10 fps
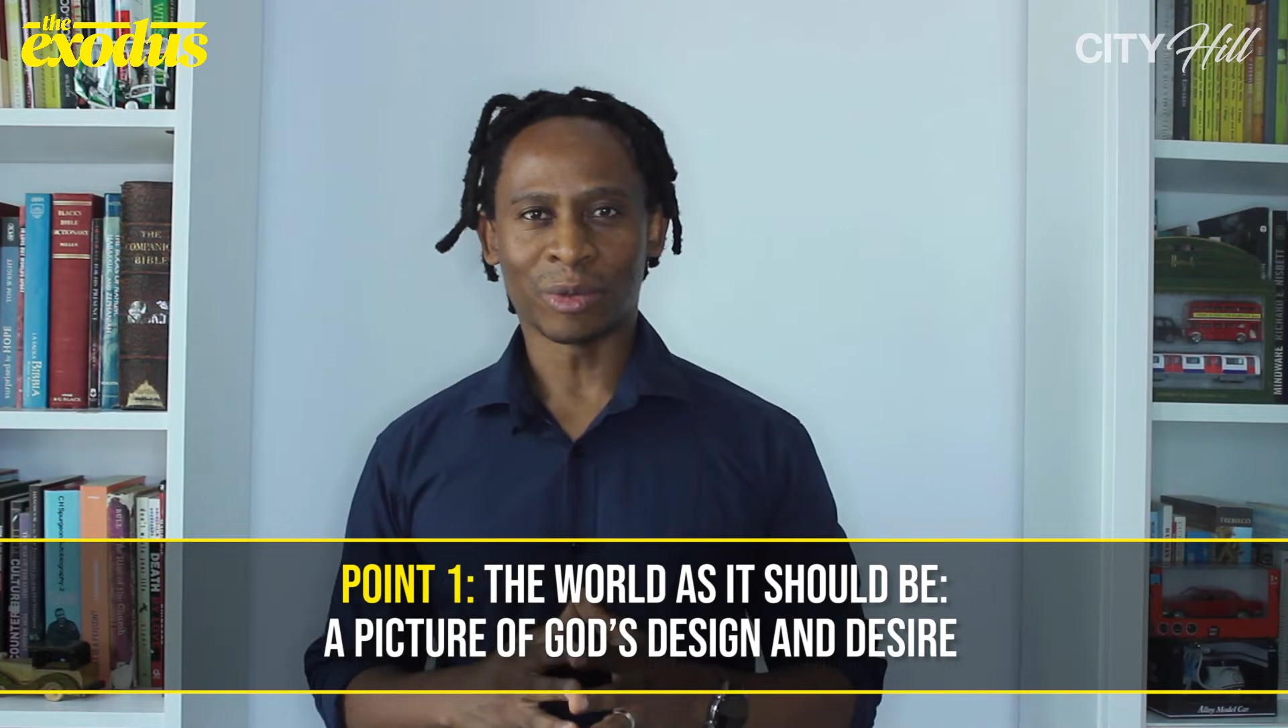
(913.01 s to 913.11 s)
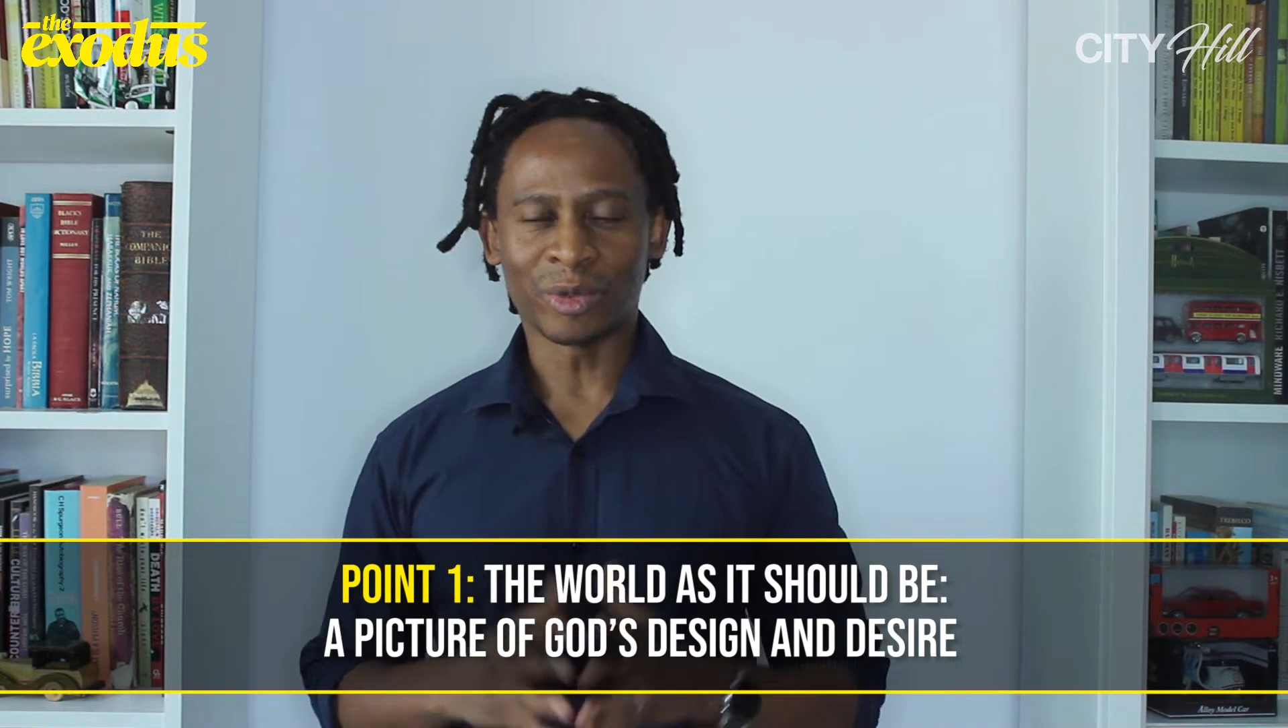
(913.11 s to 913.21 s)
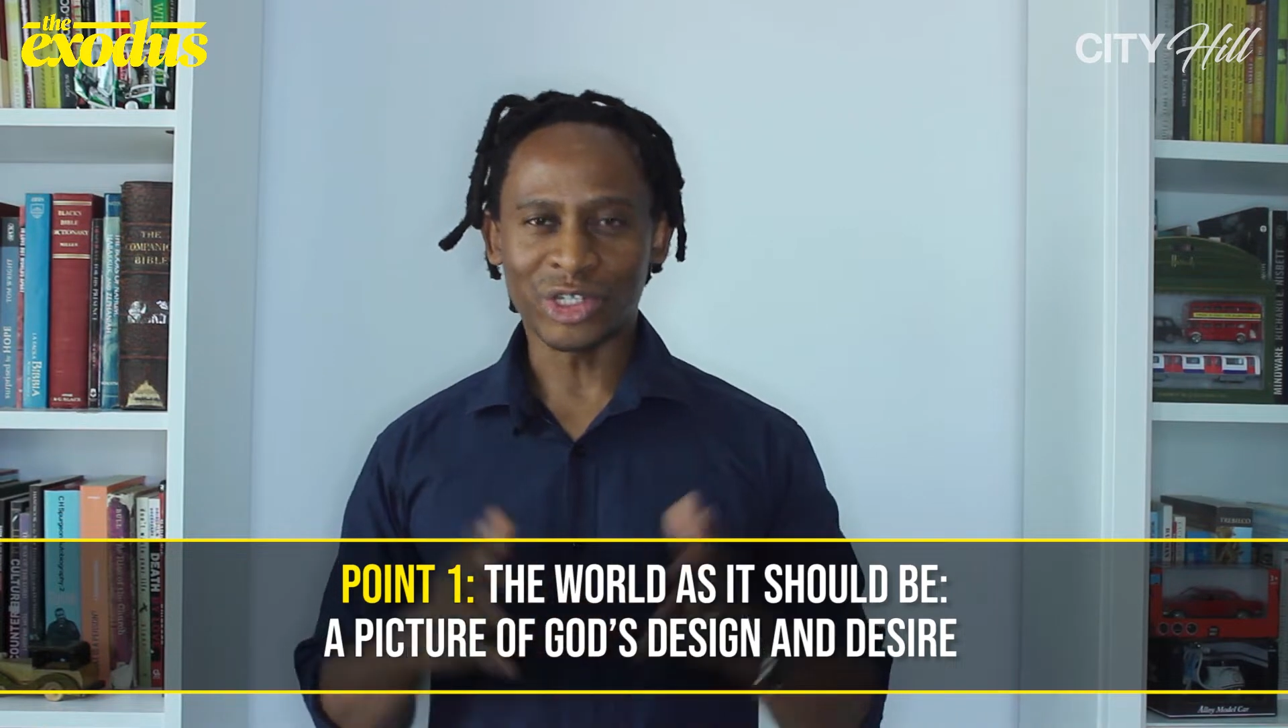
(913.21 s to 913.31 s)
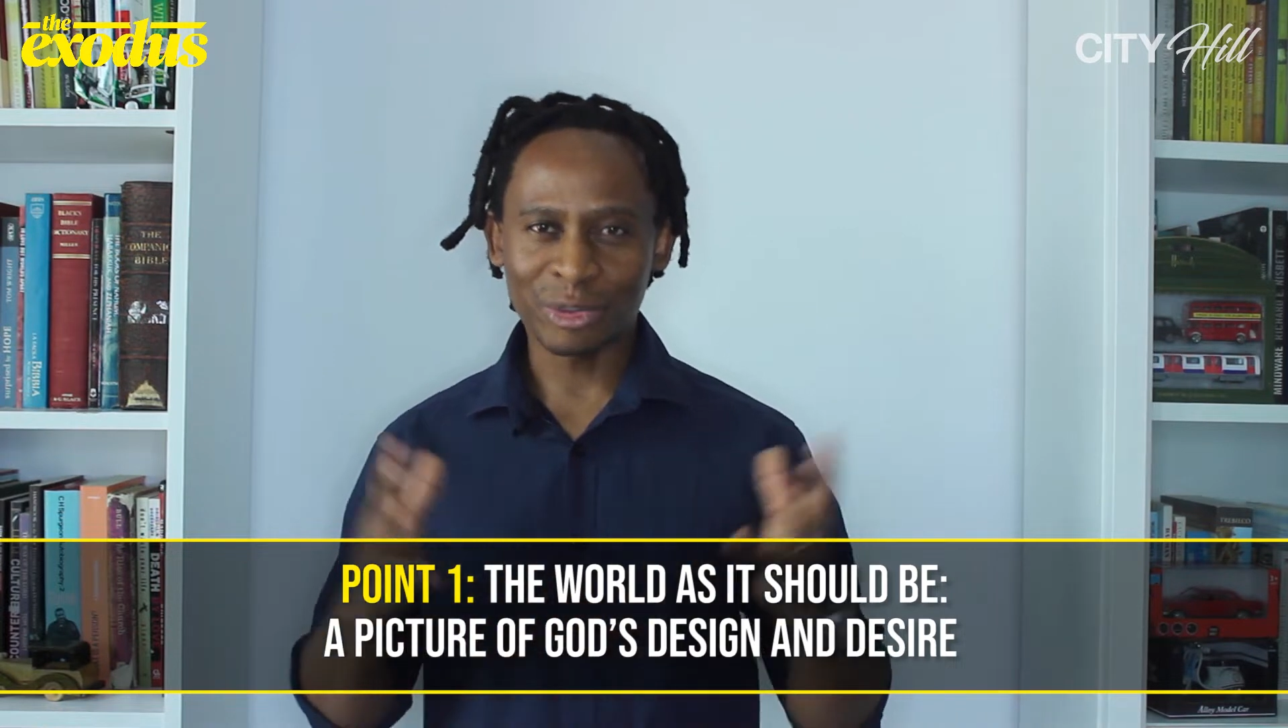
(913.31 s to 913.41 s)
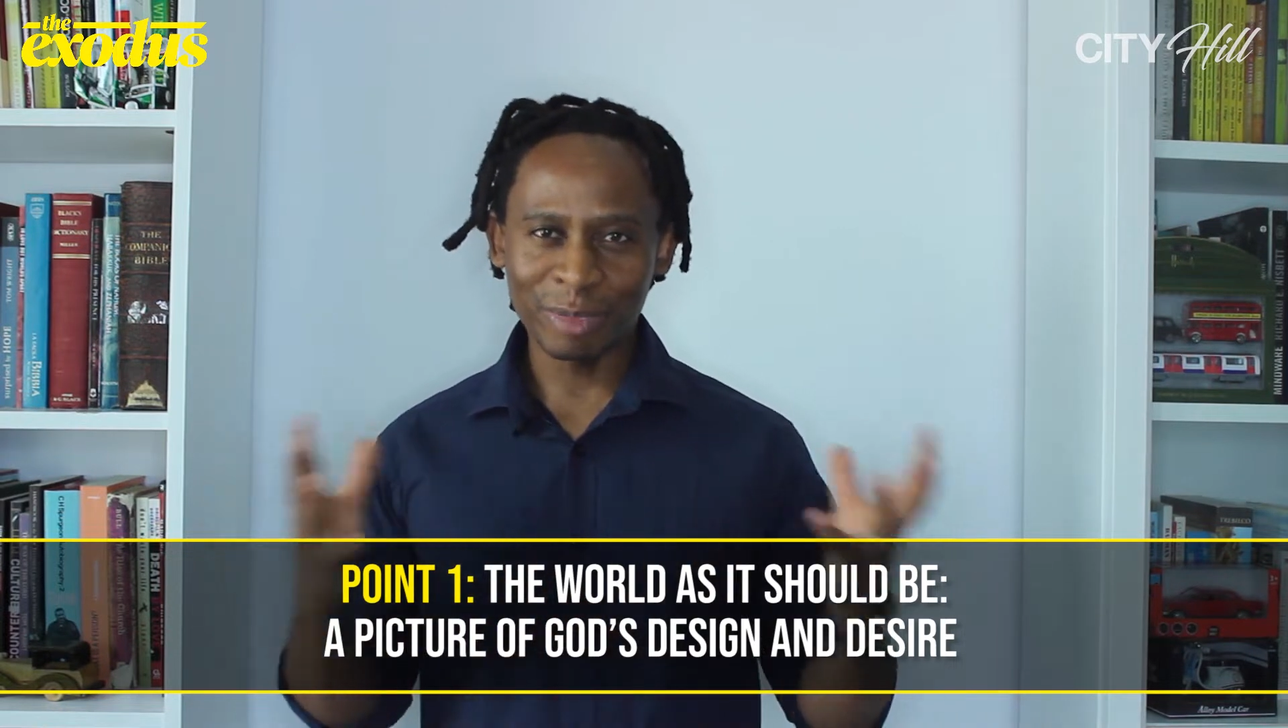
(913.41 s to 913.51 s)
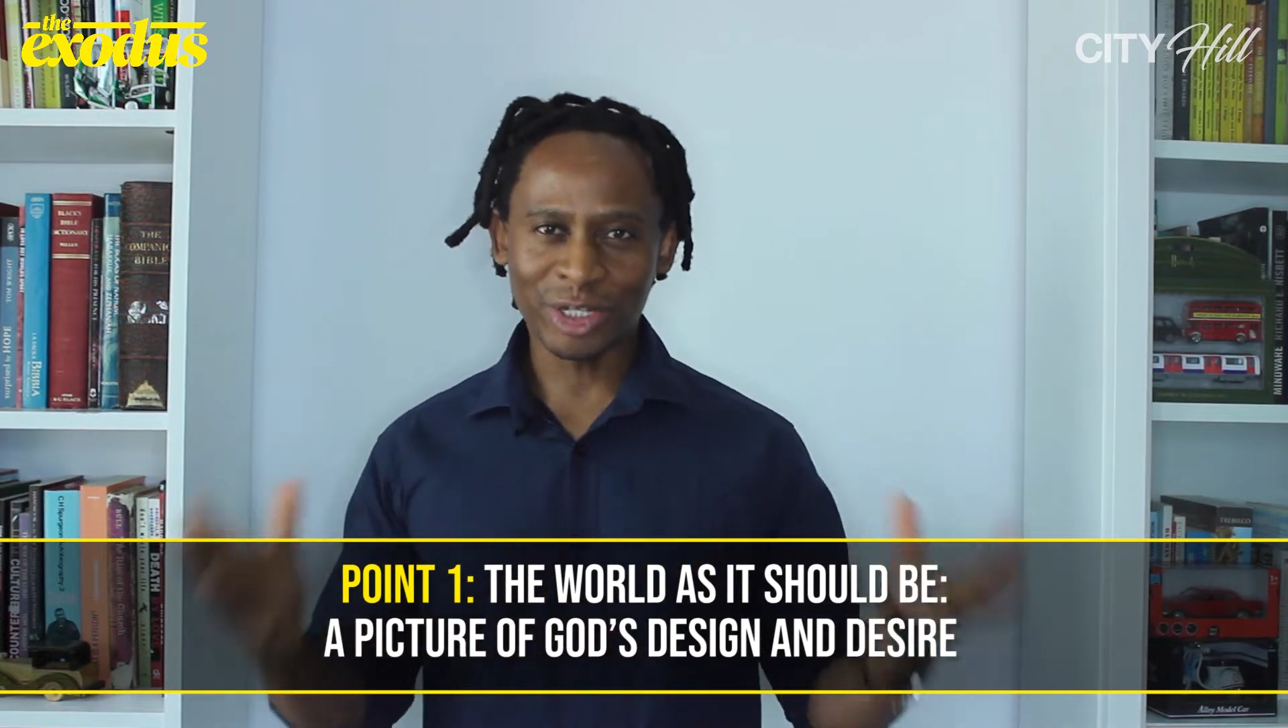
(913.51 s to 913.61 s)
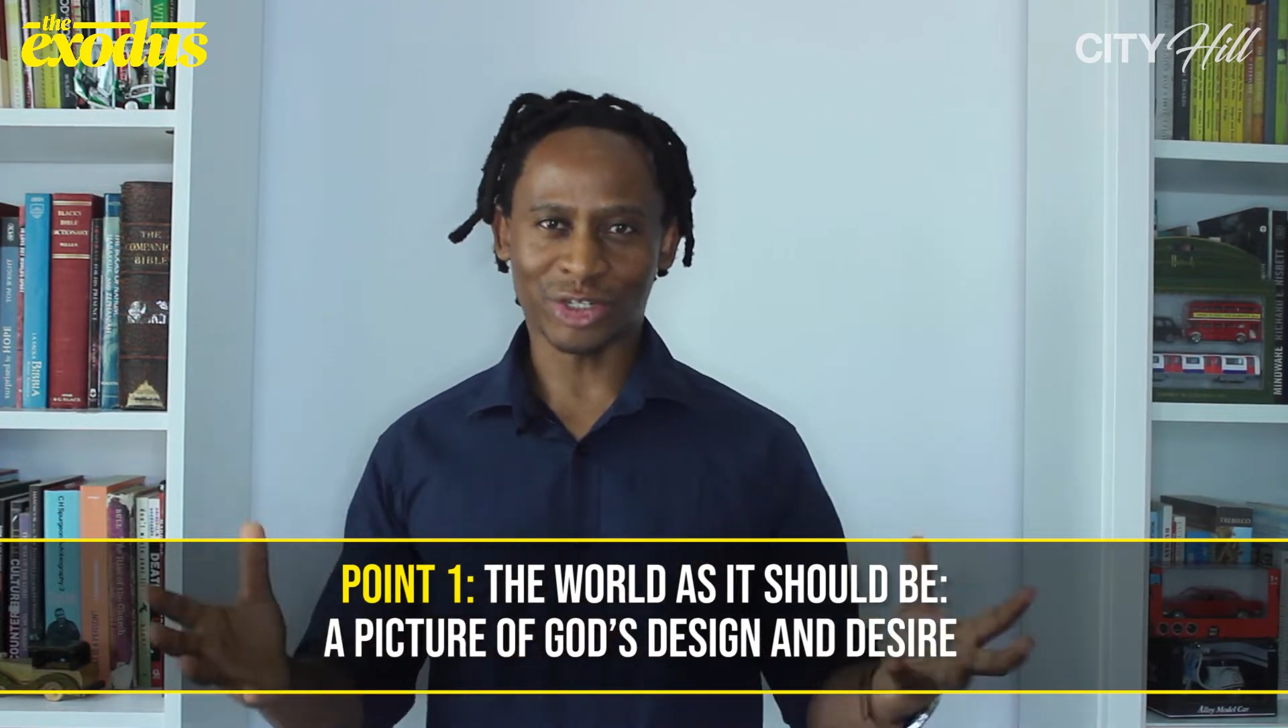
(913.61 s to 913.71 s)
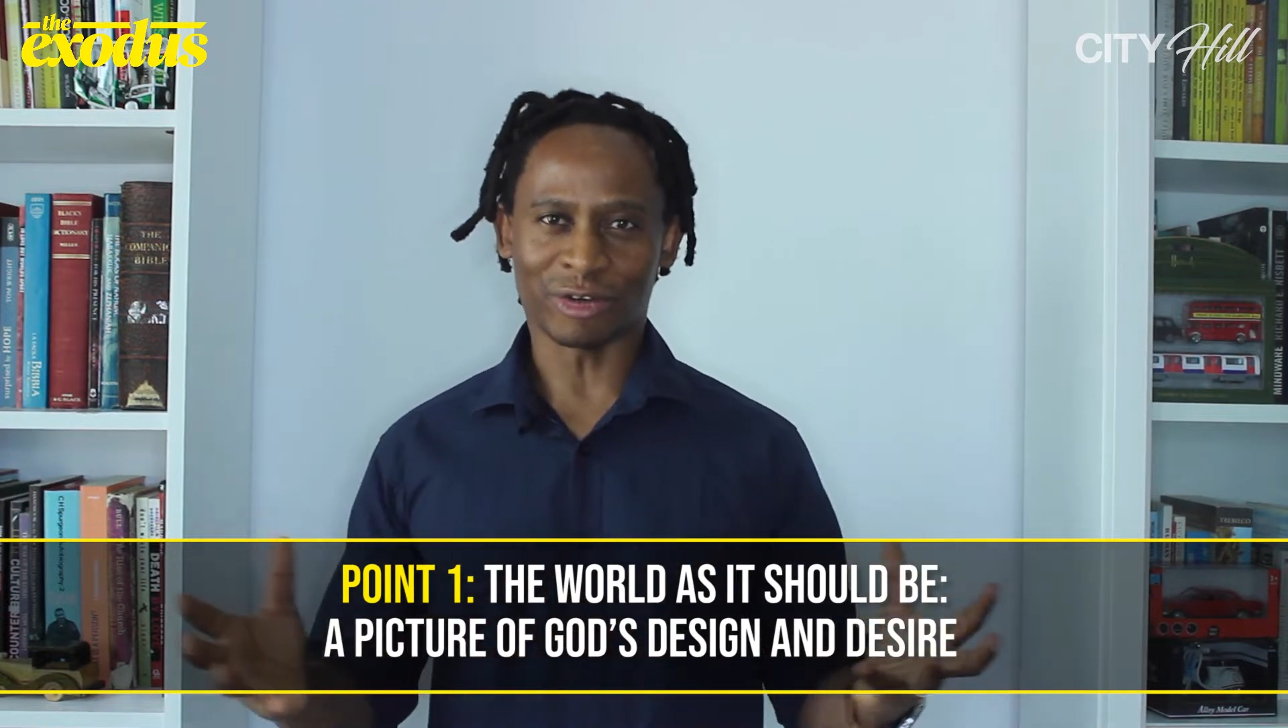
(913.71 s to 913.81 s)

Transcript: which speaks